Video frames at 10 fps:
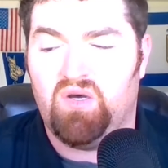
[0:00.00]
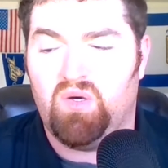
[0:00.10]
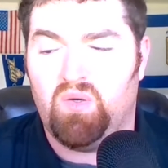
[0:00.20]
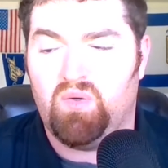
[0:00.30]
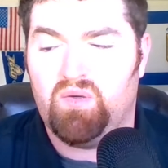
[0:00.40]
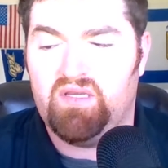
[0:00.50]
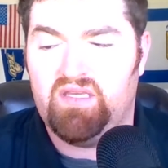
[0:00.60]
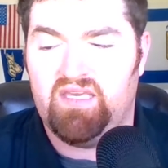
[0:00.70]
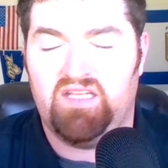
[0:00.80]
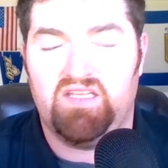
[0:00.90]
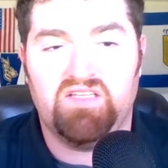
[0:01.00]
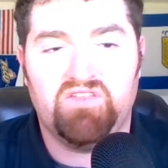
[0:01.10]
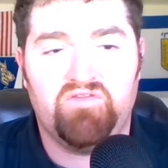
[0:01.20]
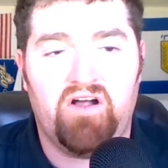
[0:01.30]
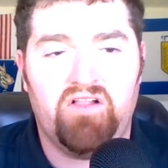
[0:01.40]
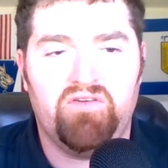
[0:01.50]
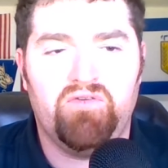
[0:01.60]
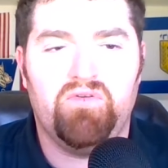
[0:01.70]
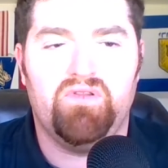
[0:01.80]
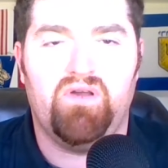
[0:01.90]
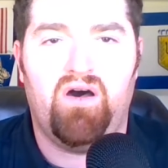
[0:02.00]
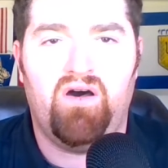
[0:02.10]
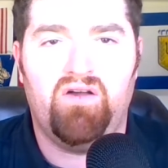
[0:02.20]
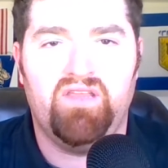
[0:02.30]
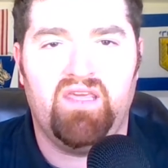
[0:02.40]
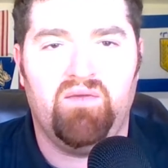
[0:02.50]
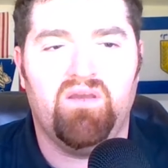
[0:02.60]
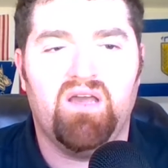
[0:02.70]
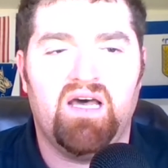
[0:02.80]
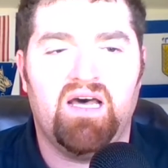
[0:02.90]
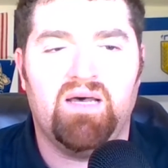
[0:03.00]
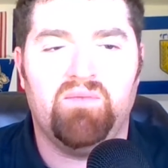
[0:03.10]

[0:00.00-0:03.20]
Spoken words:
So it does follow all the